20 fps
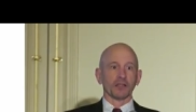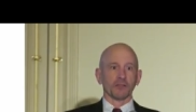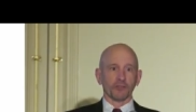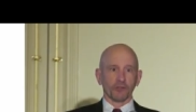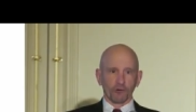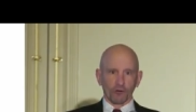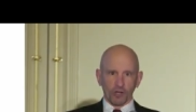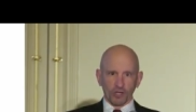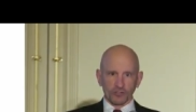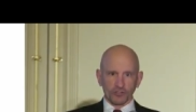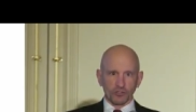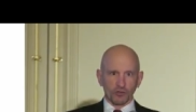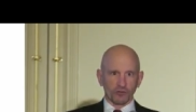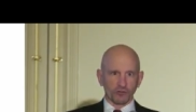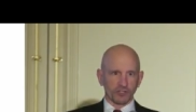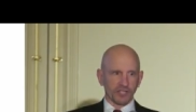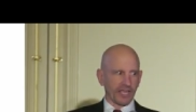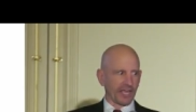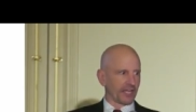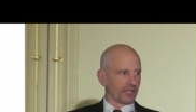They're
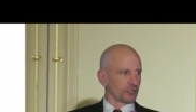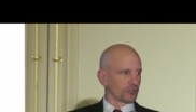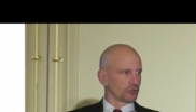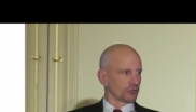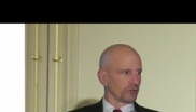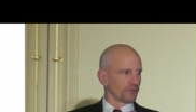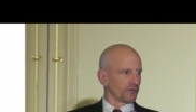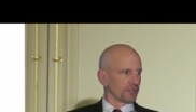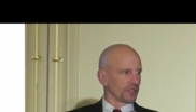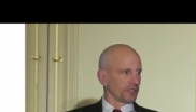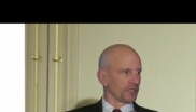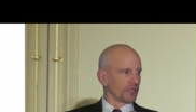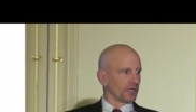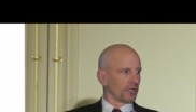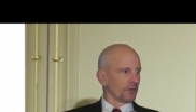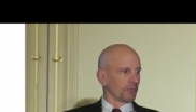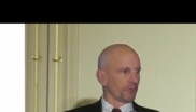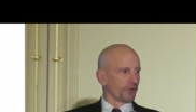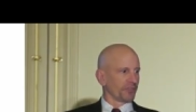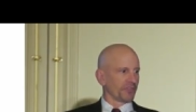also data-driven,
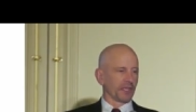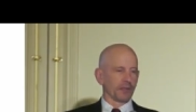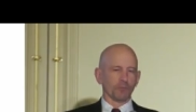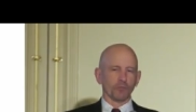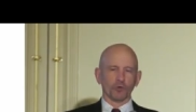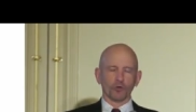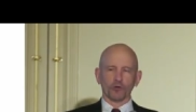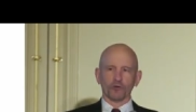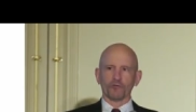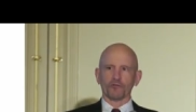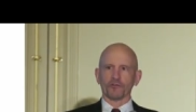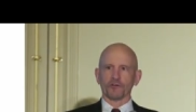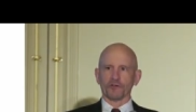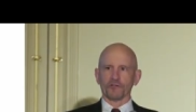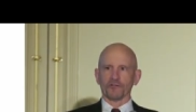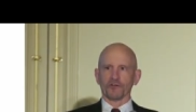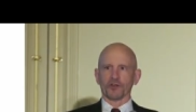but they move very,